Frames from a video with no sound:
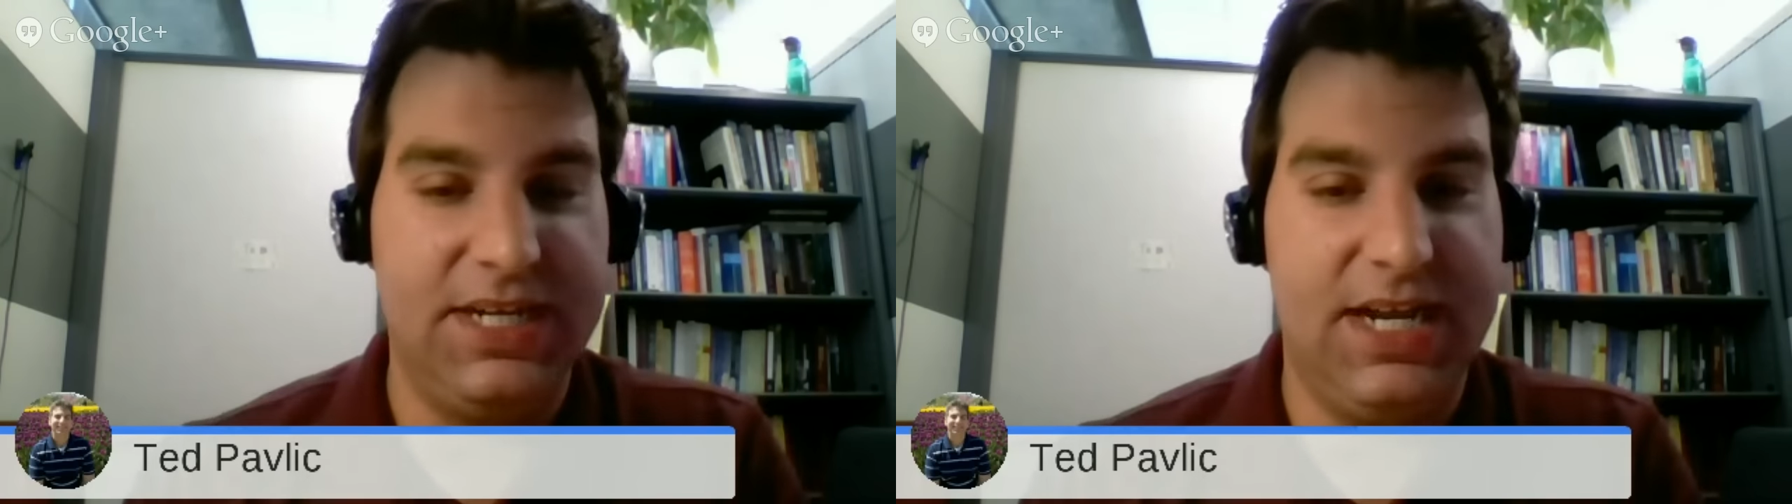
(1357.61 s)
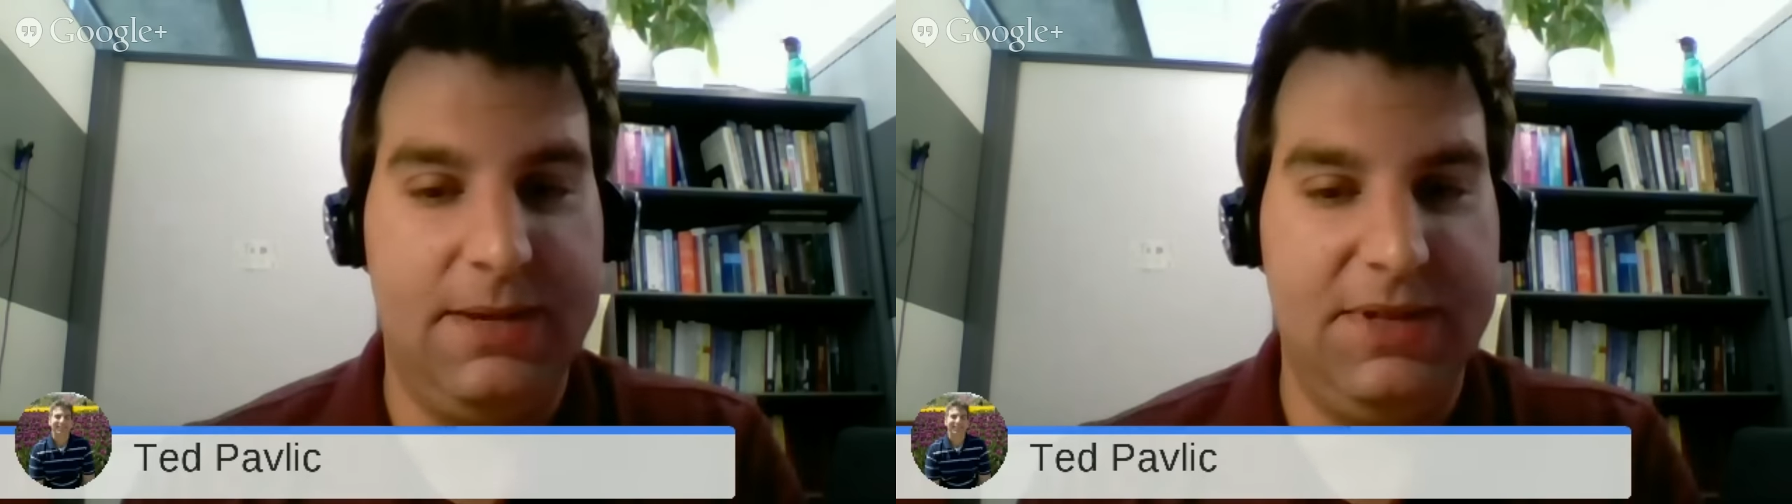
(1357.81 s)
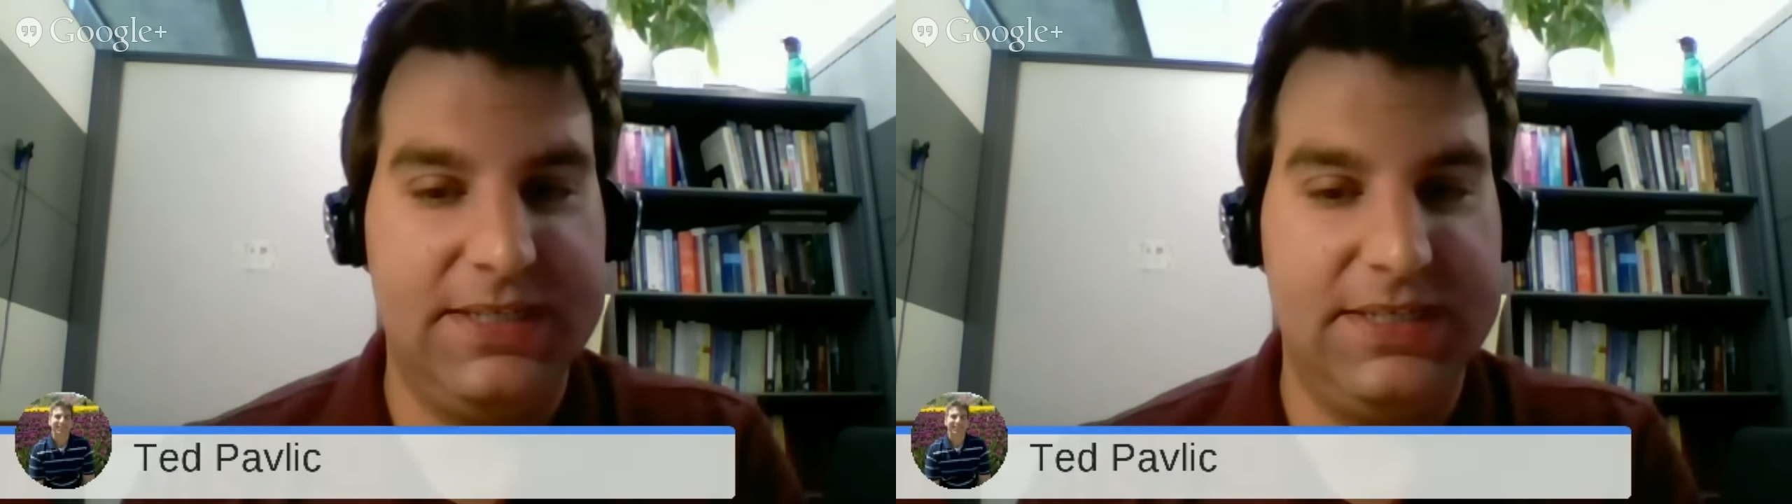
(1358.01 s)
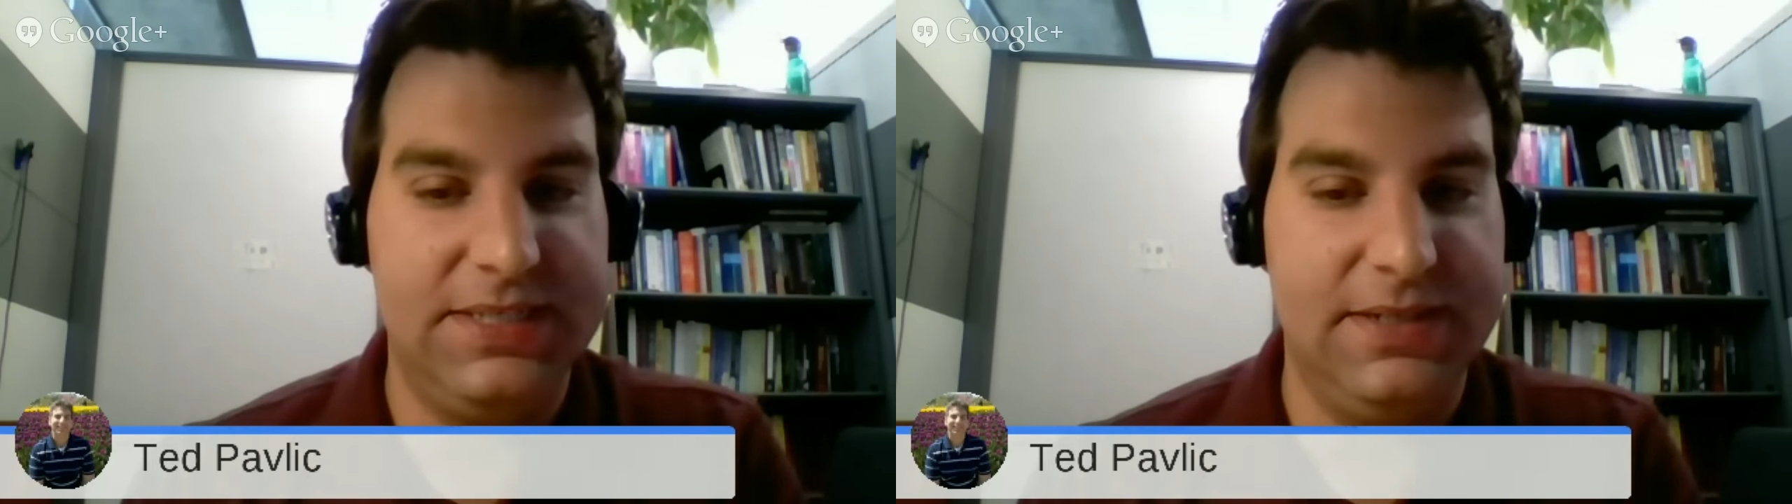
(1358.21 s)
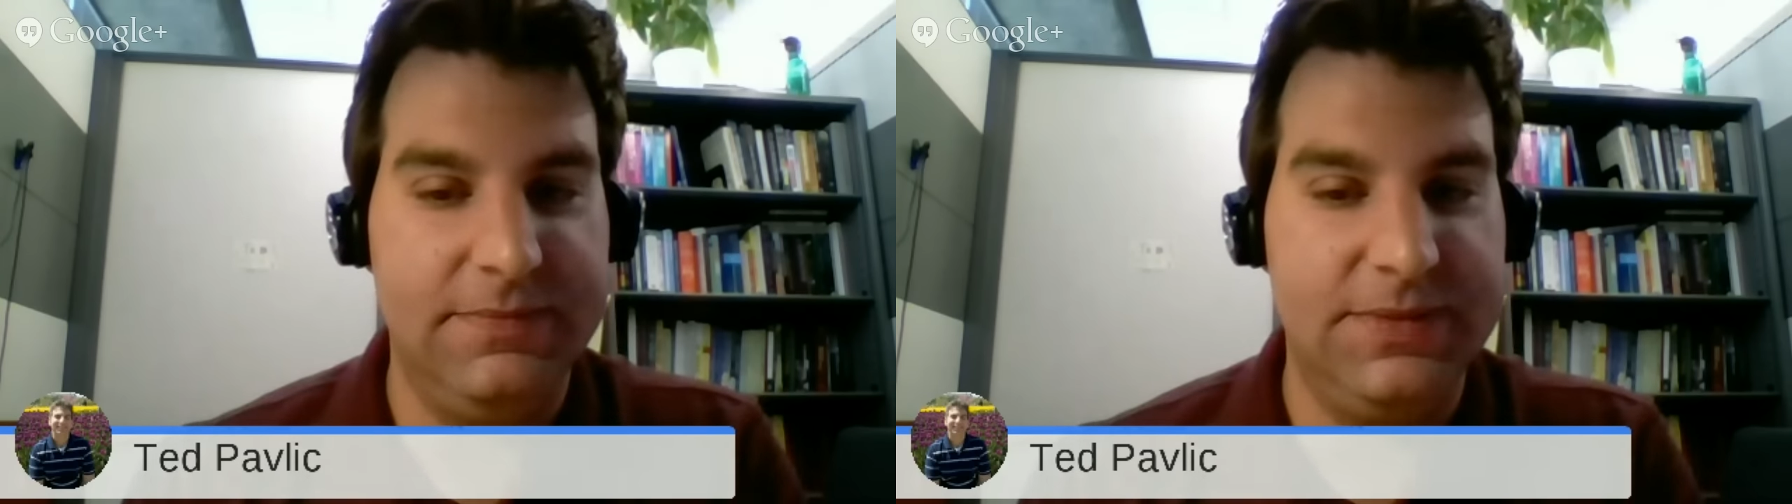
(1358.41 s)
on Complex
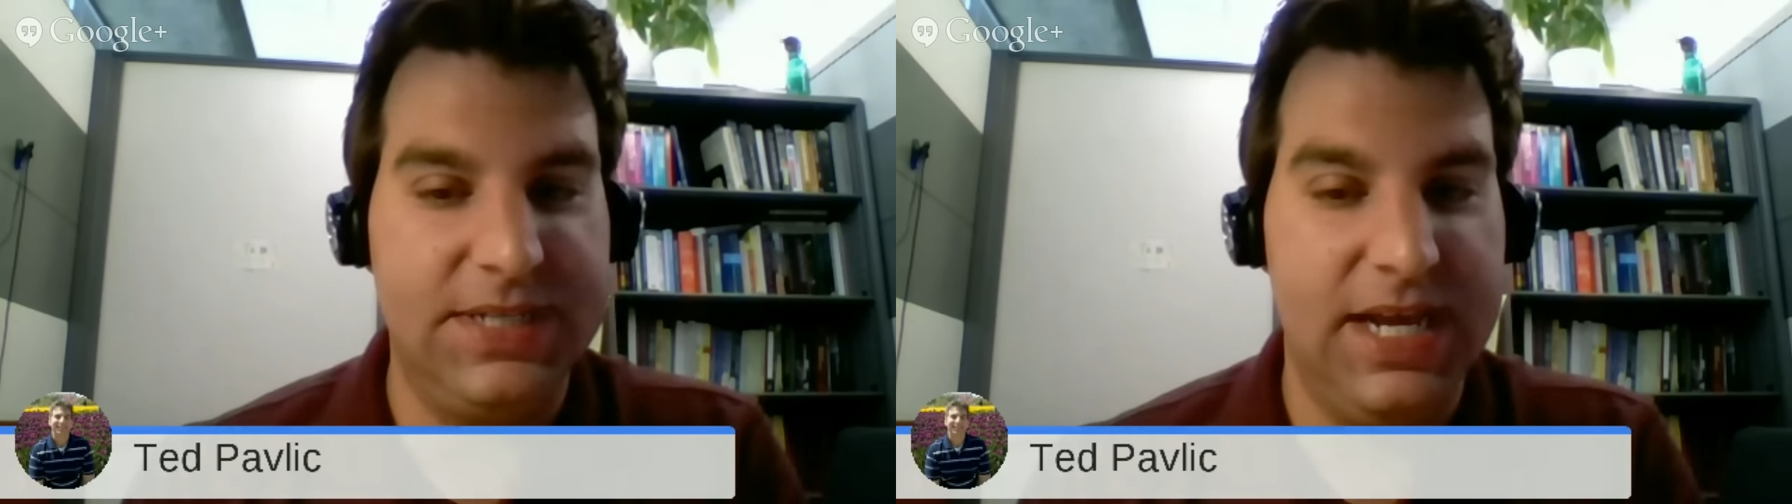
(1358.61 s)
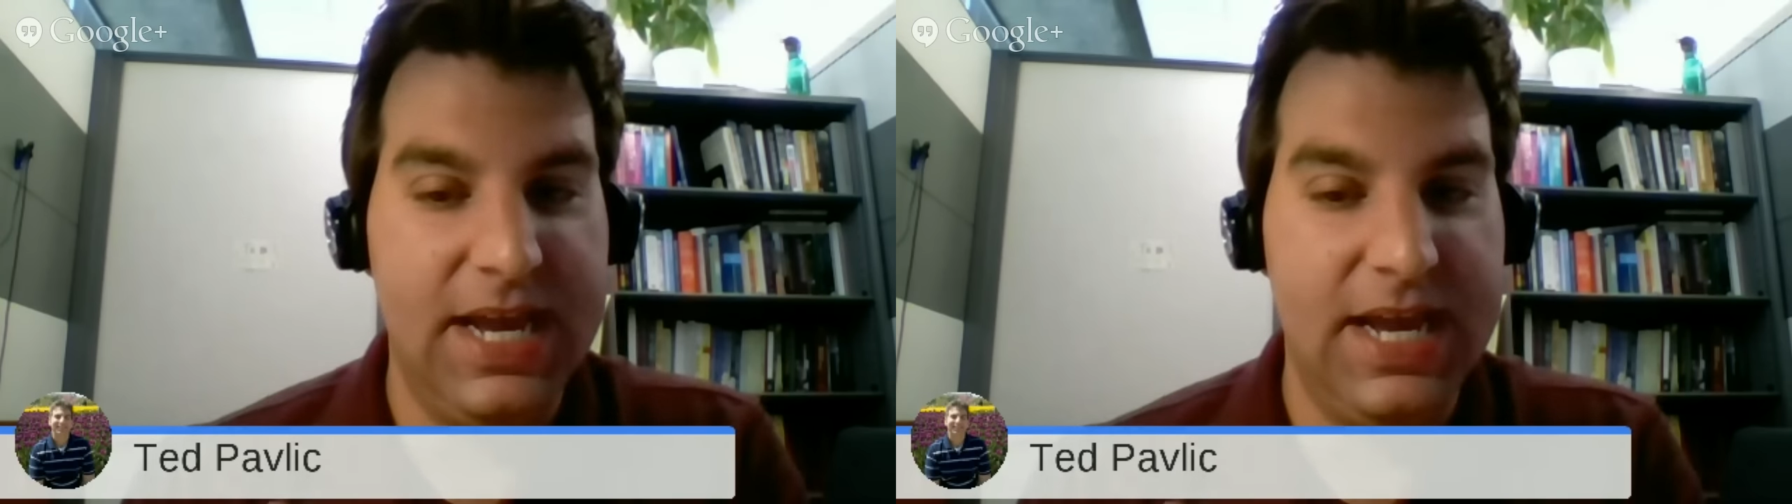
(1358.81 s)
Systems,